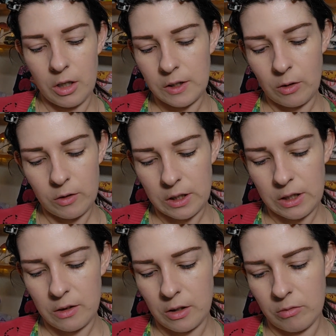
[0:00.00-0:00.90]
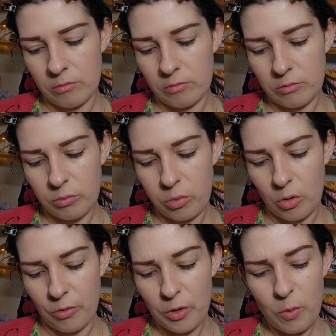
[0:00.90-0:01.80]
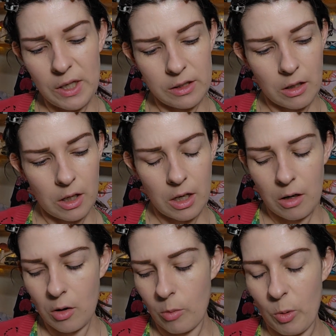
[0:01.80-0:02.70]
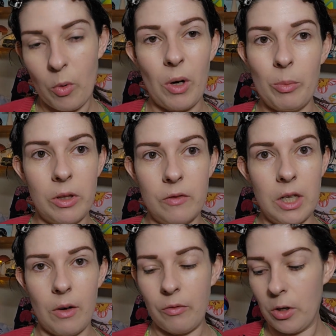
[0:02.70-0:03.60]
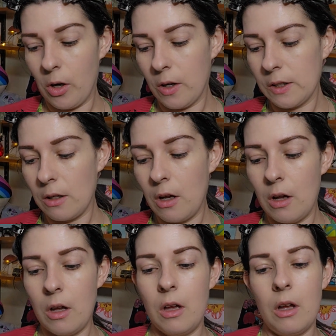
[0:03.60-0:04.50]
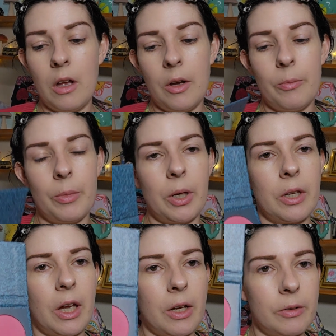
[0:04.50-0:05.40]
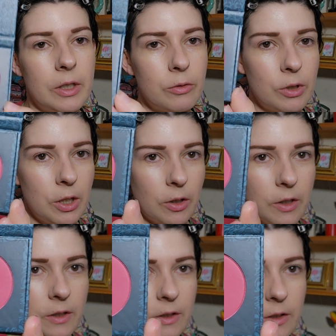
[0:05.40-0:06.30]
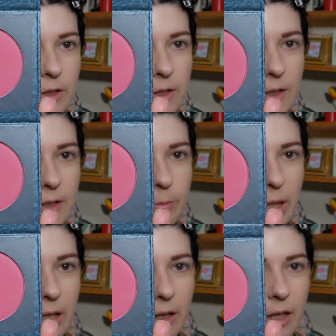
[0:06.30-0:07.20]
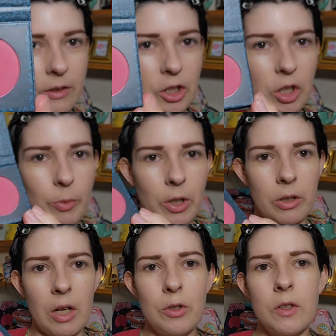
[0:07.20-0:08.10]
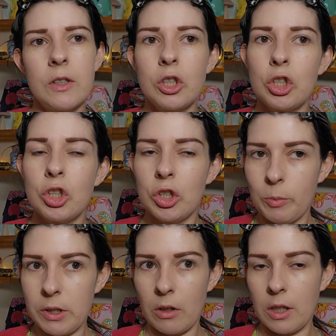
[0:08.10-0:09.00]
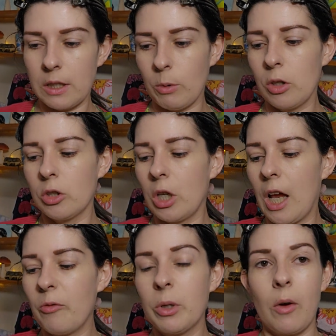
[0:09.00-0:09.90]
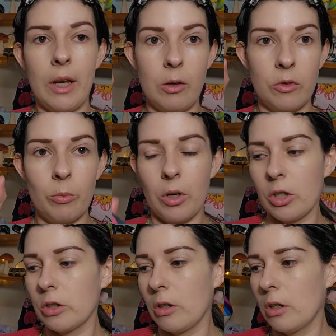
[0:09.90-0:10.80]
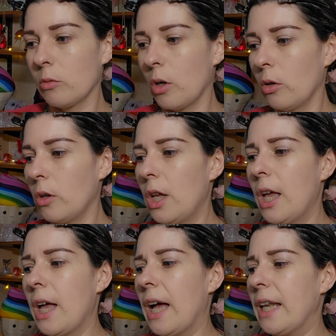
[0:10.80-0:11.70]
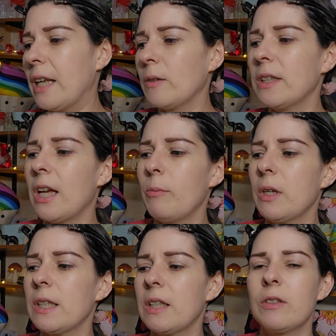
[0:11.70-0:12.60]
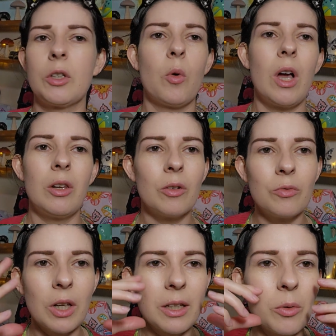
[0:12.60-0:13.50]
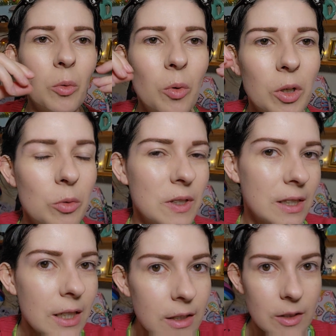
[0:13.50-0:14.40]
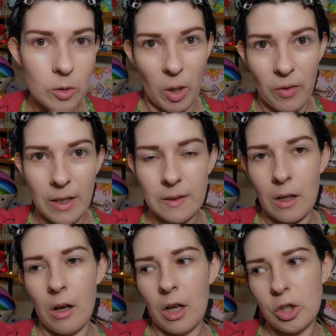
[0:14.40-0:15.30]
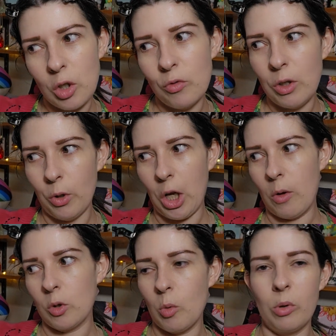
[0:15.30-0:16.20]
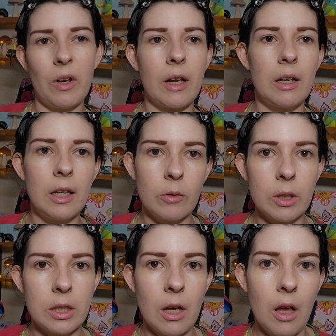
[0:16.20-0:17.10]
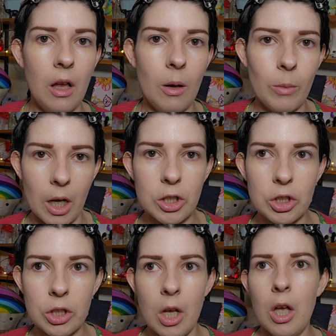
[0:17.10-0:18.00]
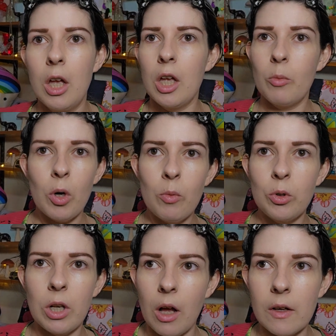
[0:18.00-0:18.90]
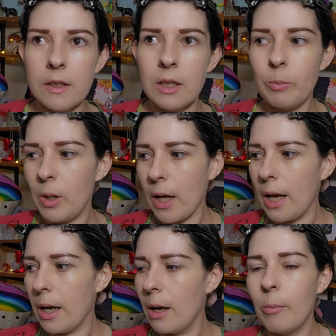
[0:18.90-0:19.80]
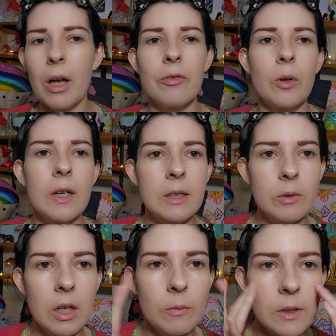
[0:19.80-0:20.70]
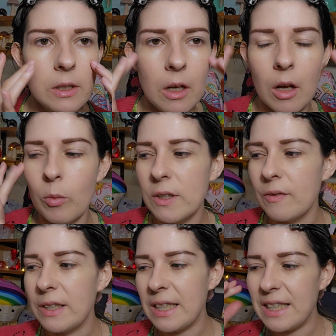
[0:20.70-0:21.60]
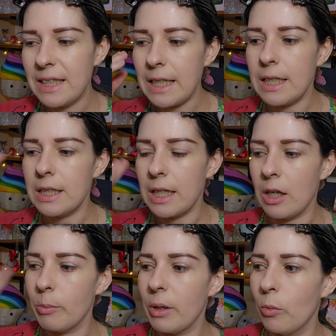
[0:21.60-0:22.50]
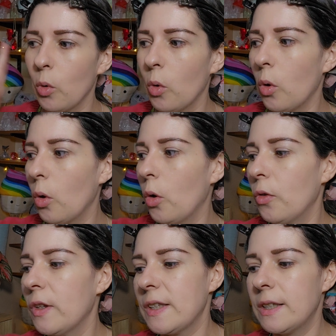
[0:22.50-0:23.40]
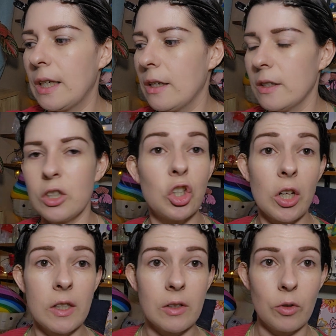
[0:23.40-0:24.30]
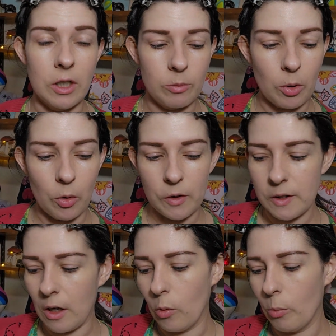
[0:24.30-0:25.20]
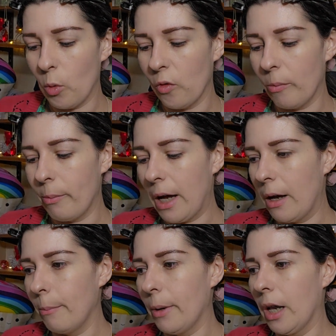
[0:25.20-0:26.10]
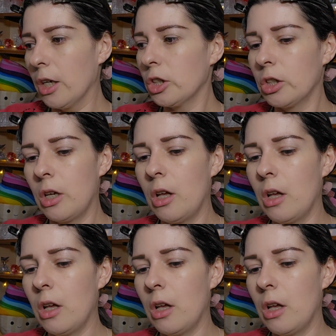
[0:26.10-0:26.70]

Because I got this, a few weeks ago now. I can't remember when I put the video out for you guys. But yeah, it's really nice. Just nice pink and the shimmer. I haven't used the shimmer side as much. I have been going in with the blush side quite a lot. And now today, because I've done quite a lot of like oil slickness on my face, I don't really want to go on top with like a liquid blush. It probably would last, it'd be okay. But I feel like sometimes I want something to stick down a bit more on the stickiness and shyness I've already just put on. So I want more of a matte blush.